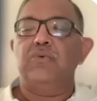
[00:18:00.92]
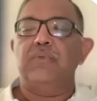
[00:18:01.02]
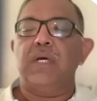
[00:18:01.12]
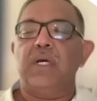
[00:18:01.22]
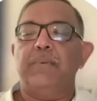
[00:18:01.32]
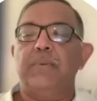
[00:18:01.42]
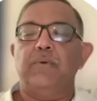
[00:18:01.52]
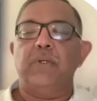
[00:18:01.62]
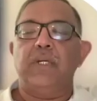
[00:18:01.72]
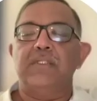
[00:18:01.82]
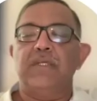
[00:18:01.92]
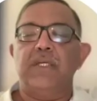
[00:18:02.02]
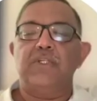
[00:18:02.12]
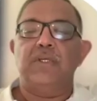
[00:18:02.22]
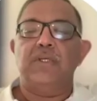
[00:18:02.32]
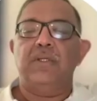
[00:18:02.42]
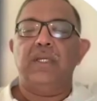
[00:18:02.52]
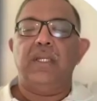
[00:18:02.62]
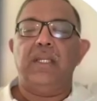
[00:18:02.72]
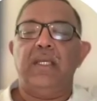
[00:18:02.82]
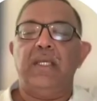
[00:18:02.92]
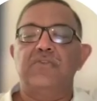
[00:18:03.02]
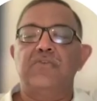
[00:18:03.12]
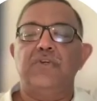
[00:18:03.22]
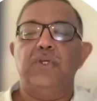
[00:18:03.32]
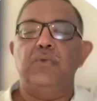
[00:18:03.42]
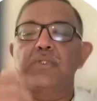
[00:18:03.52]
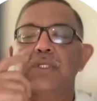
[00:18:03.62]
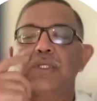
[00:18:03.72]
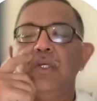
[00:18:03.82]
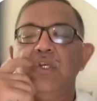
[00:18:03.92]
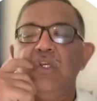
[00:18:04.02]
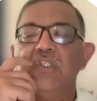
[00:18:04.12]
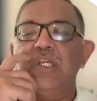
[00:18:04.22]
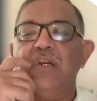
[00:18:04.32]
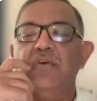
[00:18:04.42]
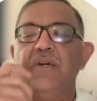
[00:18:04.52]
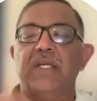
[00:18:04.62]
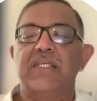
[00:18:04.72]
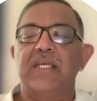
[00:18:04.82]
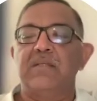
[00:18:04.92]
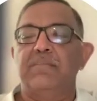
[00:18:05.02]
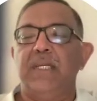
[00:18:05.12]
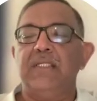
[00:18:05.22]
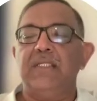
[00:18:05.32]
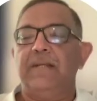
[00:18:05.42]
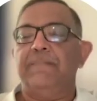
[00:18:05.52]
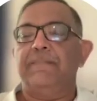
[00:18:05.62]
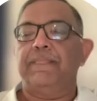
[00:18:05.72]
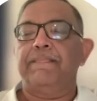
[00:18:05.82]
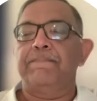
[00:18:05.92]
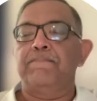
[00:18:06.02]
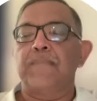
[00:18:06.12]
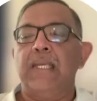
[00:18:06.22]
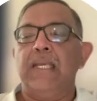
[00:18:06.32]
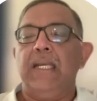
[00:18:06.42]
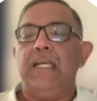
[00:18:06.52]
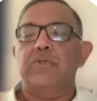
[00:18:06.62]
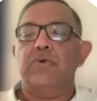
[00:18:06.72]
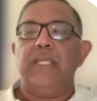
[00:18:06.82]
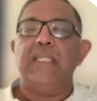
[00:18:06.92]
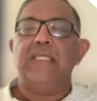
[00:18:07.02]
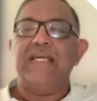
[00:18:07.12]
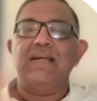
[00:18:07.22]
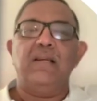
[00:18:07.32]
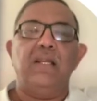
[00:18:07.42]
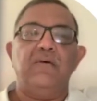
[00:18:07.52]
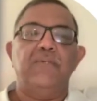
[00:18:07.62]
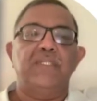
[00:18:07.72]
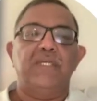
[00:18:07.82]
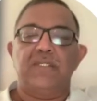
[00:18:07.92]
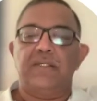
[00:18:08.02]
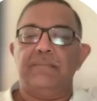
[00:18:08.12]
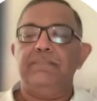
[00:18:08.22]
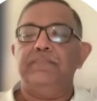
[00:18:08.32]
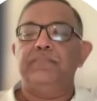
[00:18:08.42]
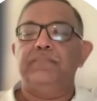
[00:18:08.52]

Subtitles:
to the hyperpolarization and hence reduced cellular excitability. So in the central nervous system,